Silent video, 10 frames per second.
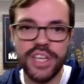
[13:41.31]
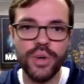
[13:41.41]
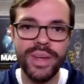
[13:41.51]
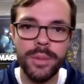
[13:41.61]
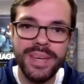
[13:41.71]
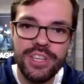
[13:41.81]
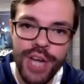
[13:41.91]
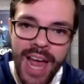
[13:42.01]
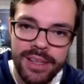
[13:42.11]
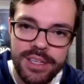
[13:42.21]
There will be
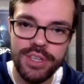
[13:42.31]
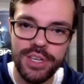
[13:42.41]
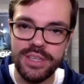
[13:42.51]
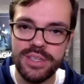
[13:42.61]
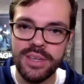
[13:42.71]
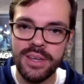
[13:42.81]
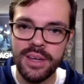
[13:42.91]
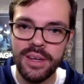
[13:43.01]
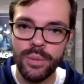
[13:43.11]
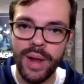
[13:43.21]
challenges,
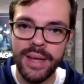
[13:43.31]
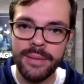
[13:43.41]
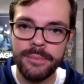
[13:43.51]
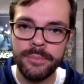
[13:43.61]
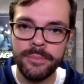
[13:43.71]
right?